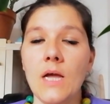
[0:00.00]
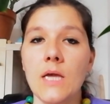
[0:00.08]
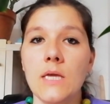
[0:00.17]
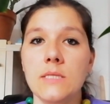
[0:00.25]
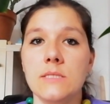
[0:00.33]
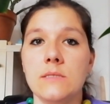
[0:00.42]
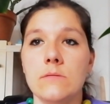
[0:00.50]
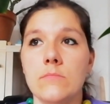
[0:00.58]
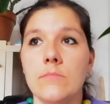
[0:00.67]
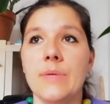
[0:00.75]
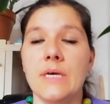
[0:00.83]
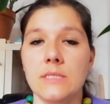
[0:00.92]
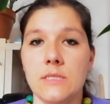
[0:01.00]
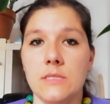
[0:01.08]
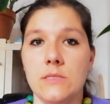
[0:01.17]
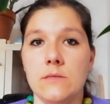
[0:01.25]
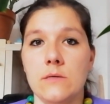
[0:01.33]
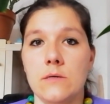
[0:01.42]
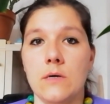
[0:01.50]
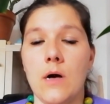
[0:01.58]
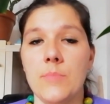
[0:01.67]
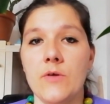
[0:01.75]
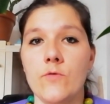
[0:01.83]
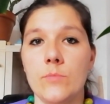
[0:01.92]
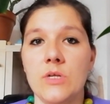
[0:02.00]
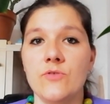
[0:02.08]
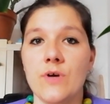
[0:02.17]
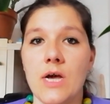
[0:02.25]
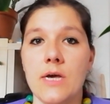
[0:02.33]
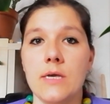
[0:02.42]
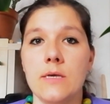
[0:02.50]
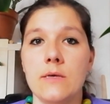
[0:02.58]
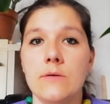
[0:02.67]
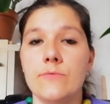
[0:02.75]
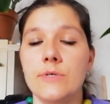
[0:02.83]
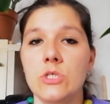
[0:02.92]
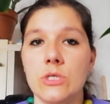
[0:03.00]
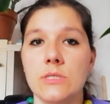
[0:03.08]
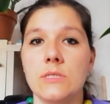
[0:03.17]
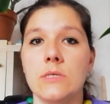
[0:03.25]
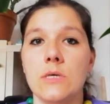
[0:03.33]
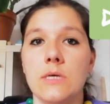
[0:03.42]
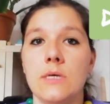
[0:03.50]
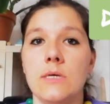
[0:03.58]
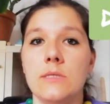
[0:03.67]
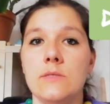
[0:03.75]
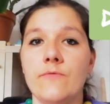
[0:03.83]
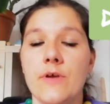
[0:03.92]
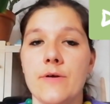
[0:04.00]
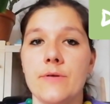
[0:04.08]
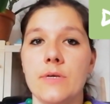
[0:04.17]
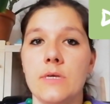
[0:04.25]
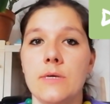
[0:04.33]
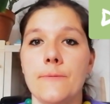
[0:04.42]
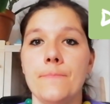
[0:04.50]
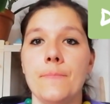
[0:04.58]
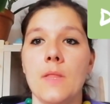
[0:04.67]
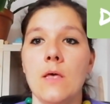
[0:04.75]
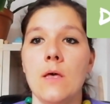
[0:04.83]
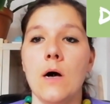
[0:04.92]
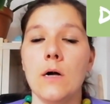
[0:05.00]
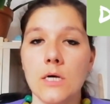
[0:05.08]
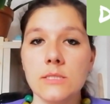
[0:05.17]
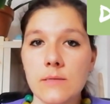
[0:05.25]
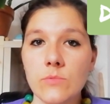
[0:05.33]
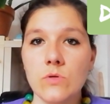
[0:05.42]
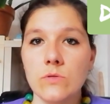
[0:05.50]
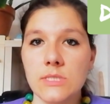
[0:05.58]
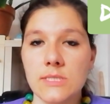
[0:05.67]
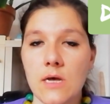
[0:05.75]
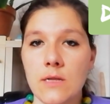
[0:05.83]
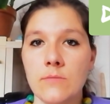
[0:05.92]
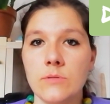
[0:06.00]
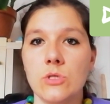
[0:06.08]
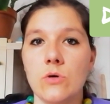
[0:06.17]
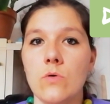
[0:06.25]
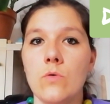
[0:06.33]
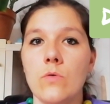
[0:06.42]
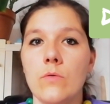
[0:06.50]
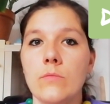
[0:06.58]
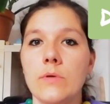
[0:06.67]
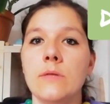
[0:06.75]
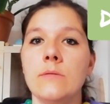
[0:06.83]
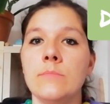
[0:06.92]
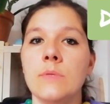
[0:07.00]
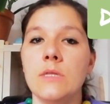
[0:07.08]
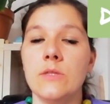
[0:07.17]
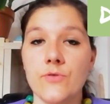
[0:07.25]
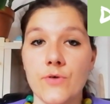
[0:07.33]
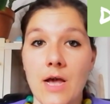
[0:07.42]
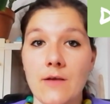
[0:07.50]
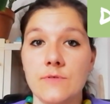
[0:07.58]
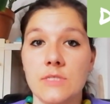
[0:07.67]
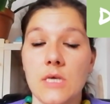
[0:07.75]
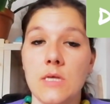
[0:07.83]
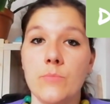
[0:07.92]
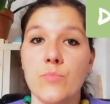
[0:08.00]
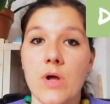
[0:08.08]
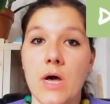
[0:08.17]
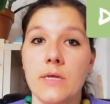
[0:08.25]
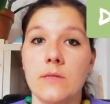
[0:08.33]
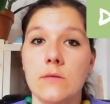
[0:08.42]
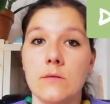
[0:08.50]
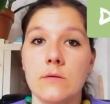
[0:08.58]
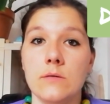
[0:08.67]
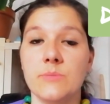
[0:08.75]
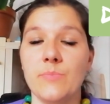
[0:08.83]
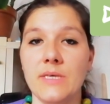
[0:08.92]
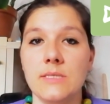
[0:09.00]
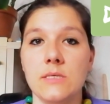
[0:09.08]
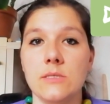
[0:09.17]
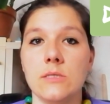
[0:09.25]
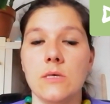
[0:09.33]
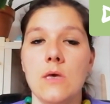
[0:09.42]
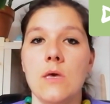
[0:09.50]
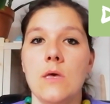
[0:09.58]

it's because it's coming from the dry regions, it's very accustomed to the sun, so it thrives in bright spaces,